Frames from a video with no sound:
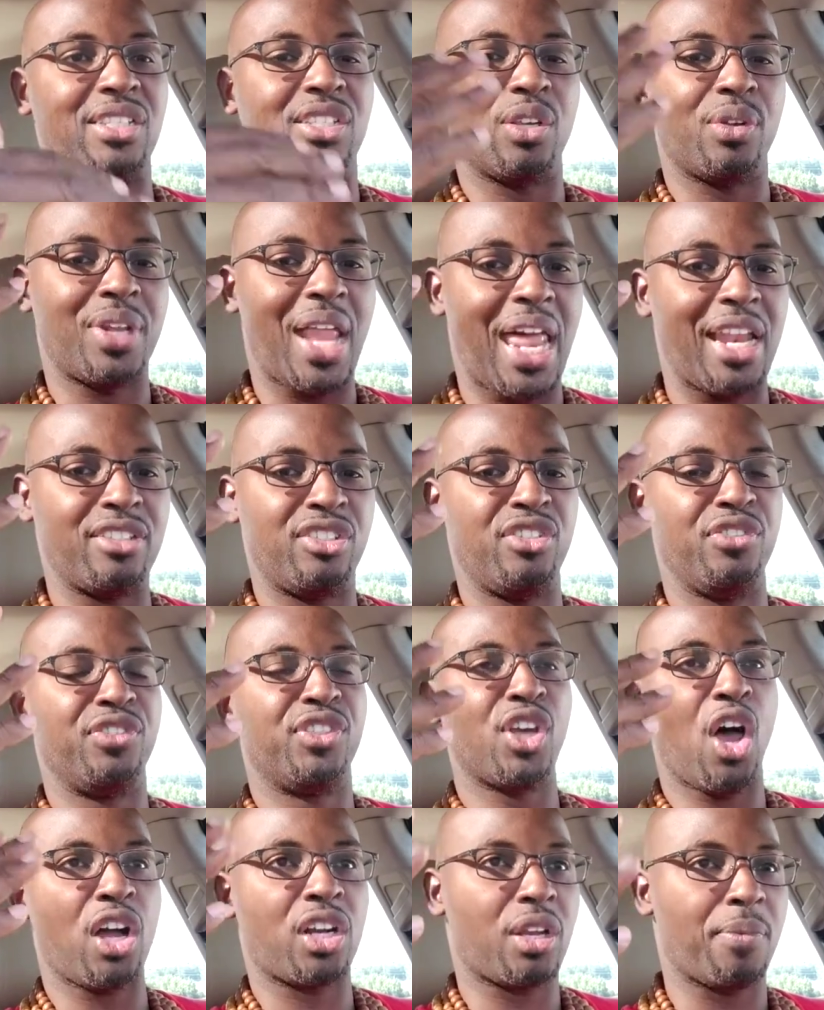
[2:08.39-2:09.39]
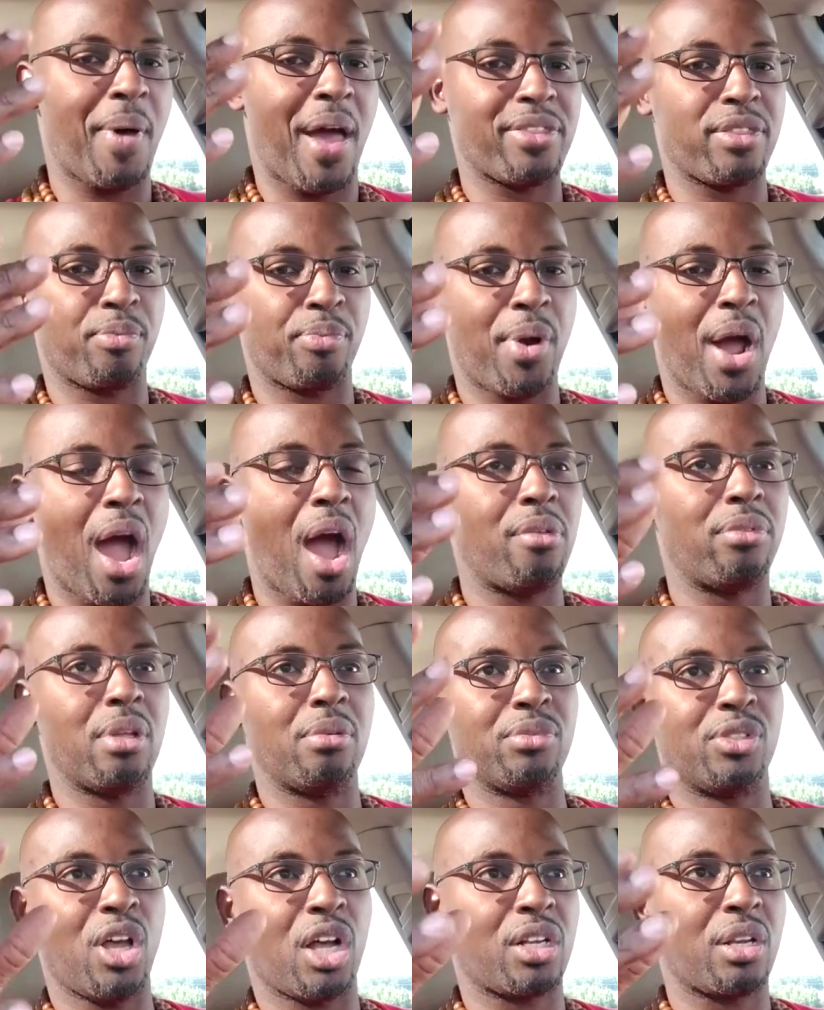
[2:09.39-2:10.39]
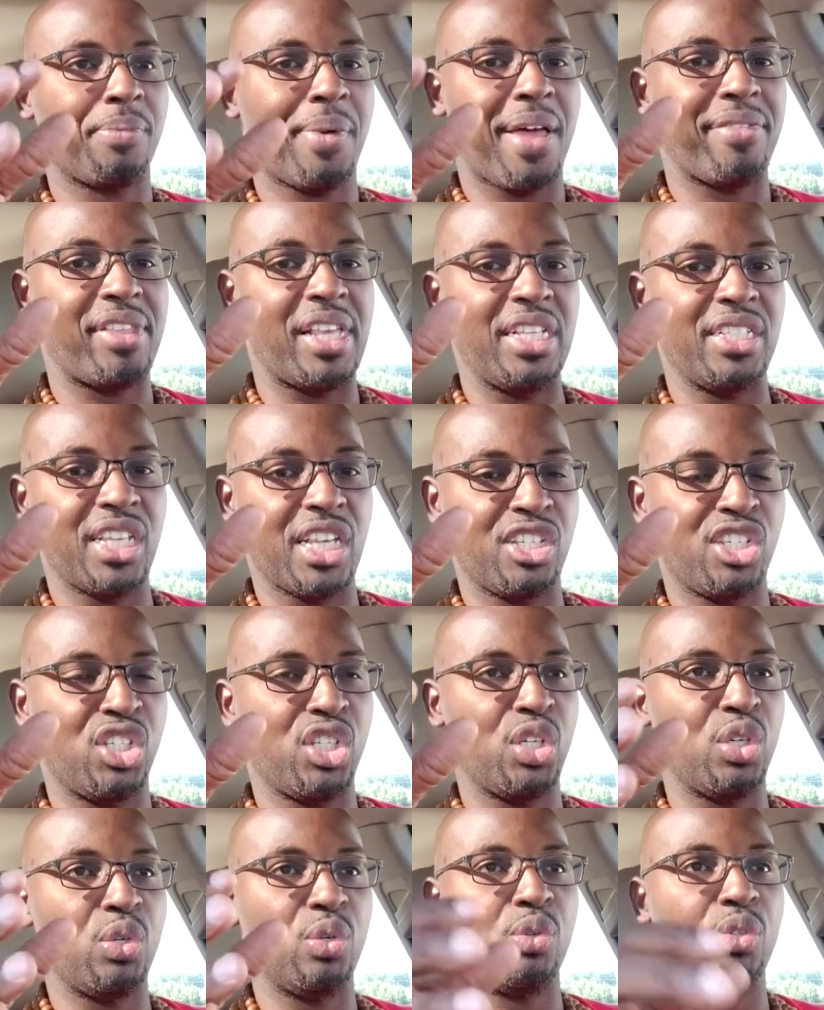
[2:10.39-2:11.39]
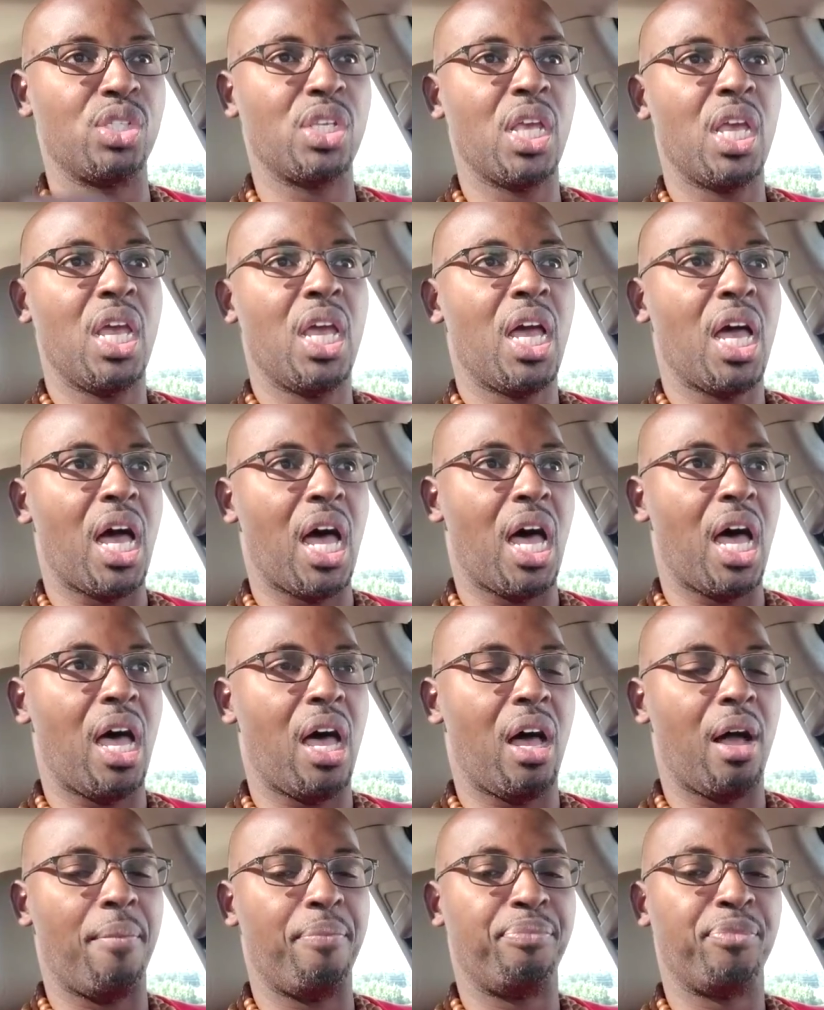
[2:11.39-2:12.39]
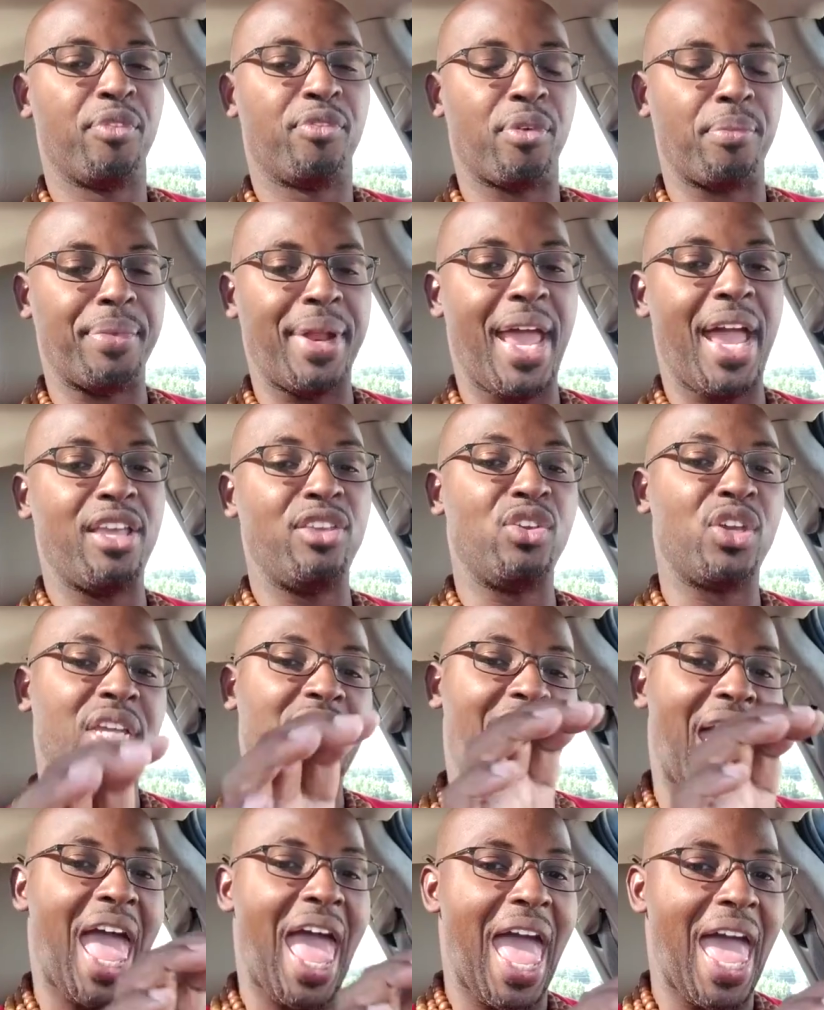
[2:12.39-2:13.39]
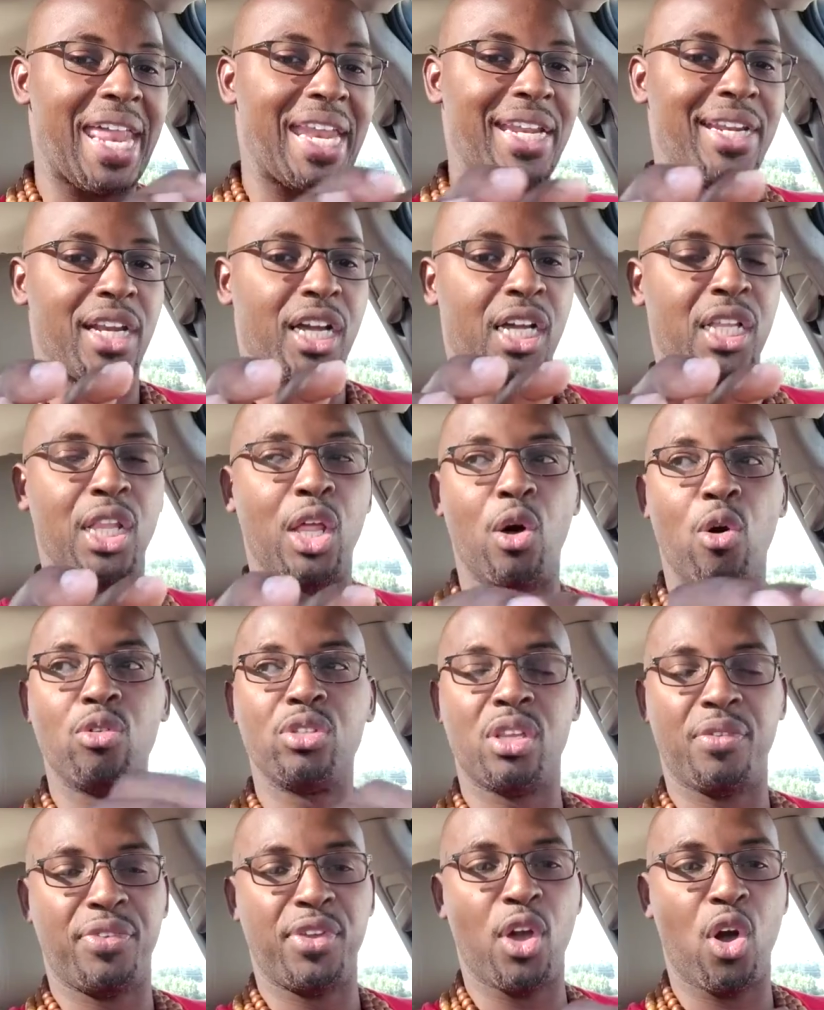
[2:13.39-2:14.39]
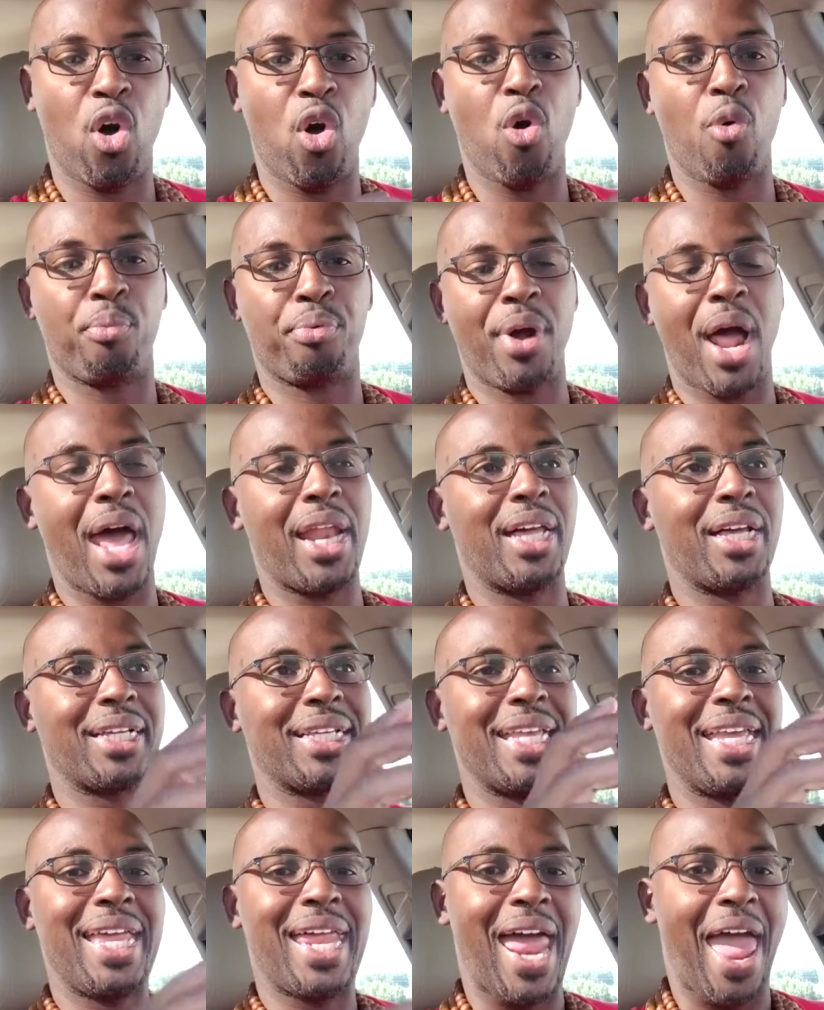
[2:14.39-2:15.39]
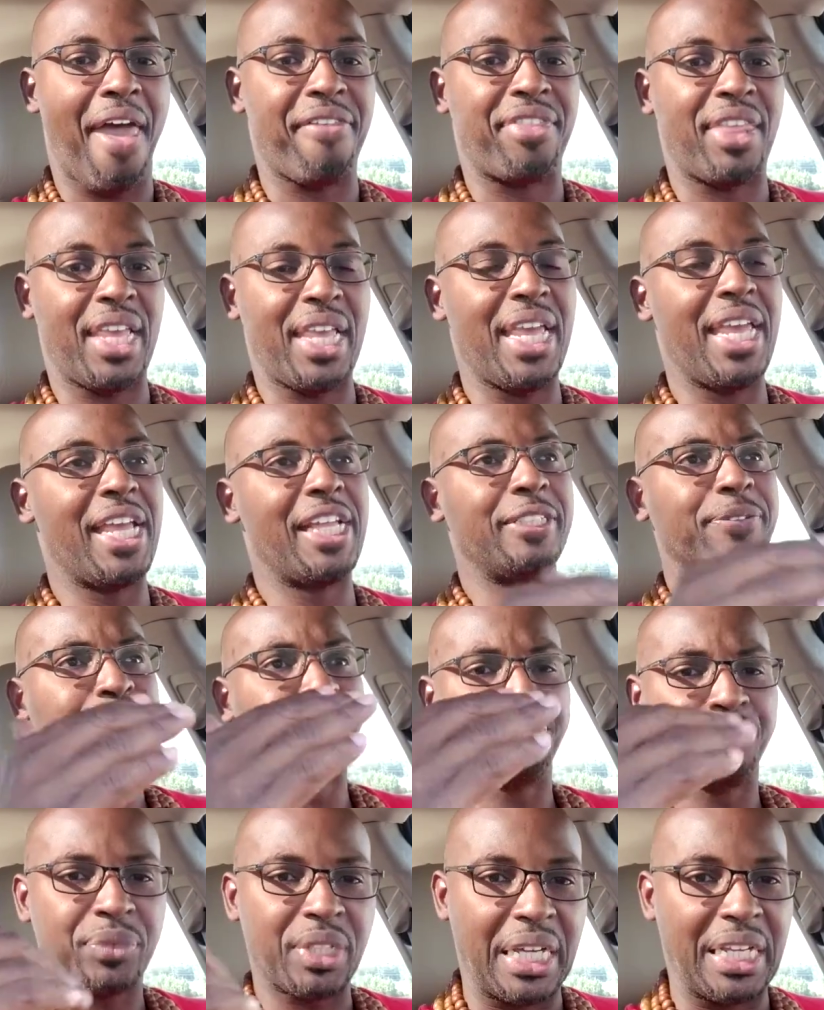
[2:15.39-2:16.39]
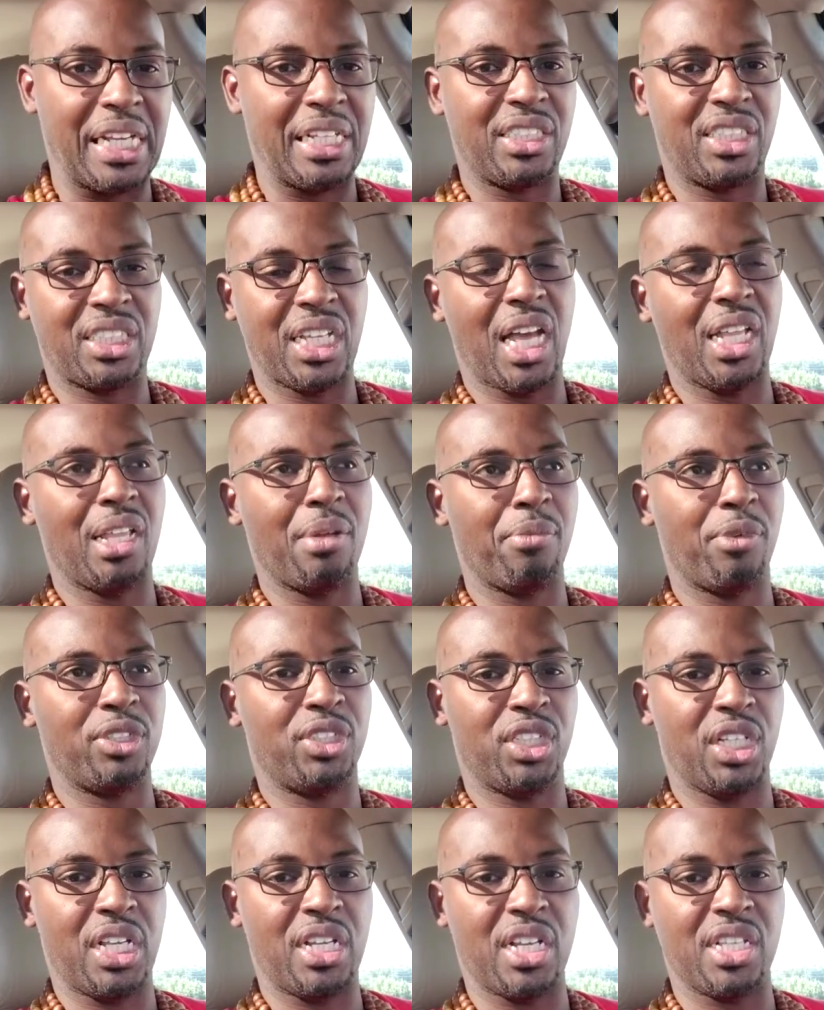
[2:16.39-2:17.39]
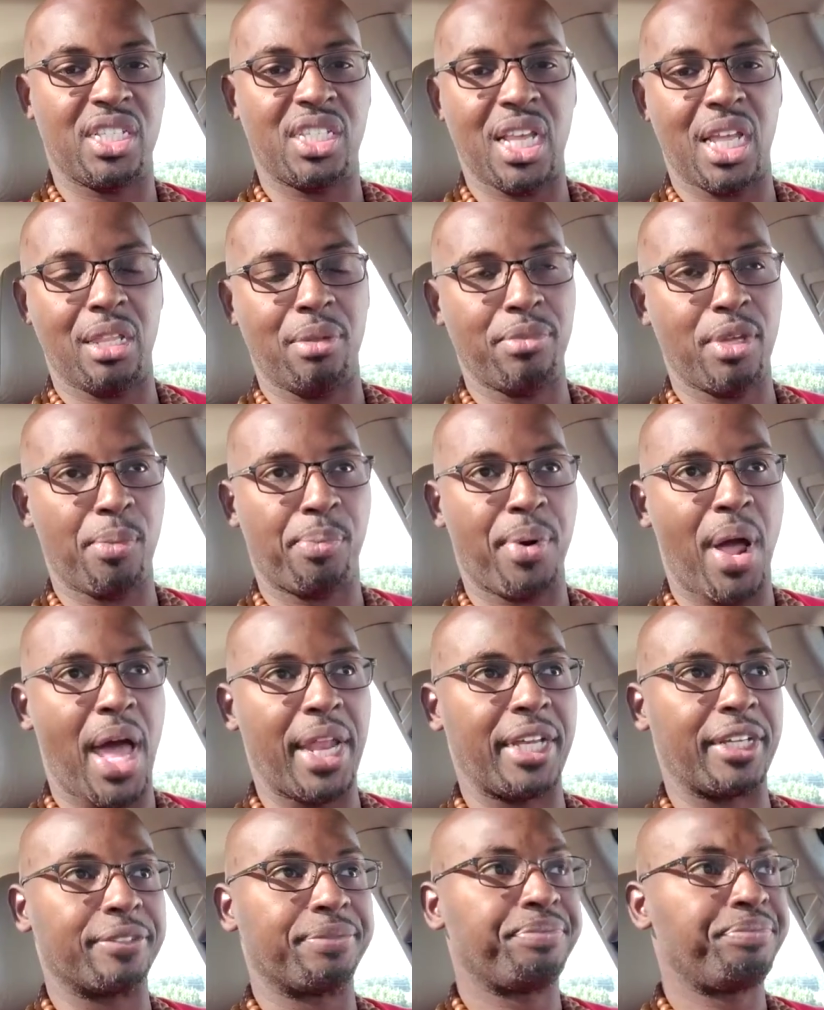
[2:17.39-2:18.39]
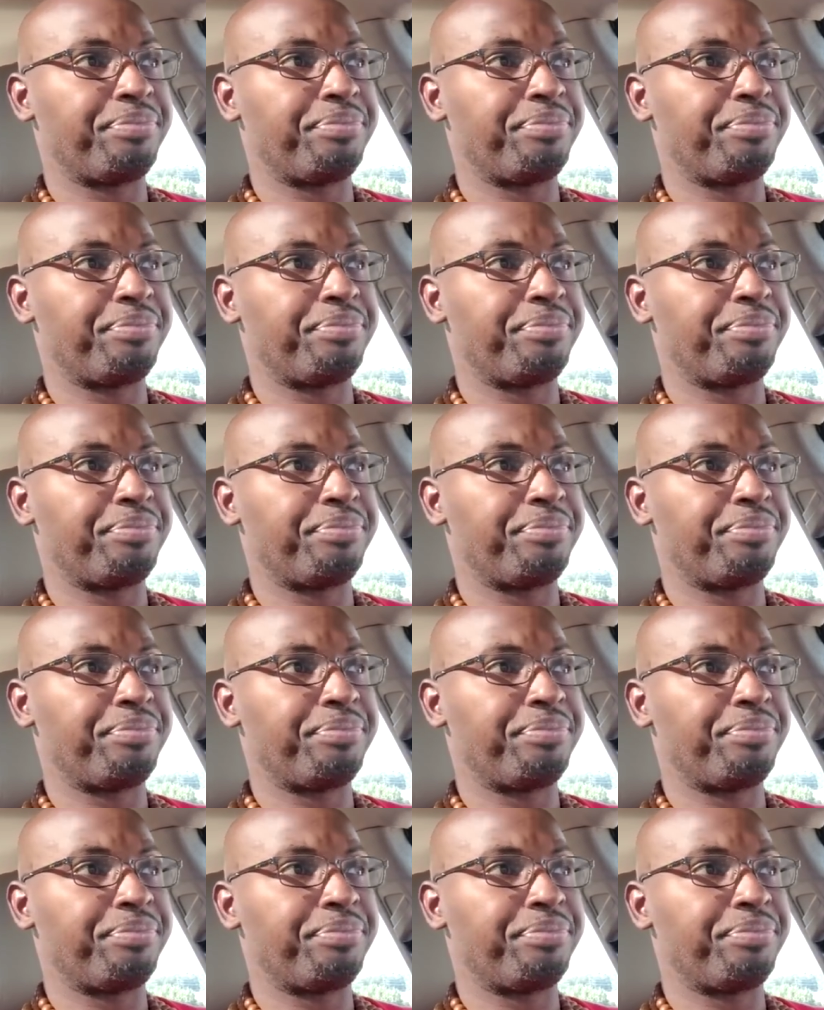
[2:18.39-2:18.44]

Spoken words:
So now that you've talked about the problem, talked about these issues, from there you can add in the close of your own product at the end, and then sell them your product.